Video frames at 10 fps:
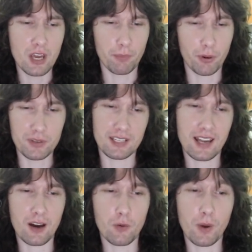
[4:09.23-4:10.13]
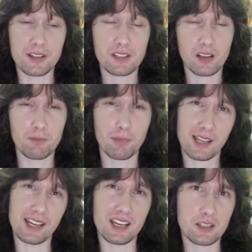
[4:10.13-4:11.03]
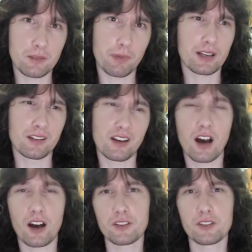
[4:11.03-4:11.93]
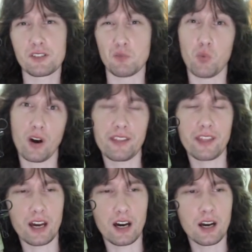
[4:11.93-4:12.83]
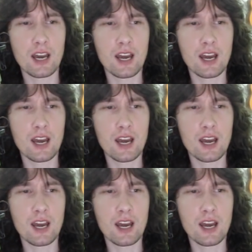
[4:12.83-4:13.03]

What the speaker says: pointing out where some players are better than others and why they are.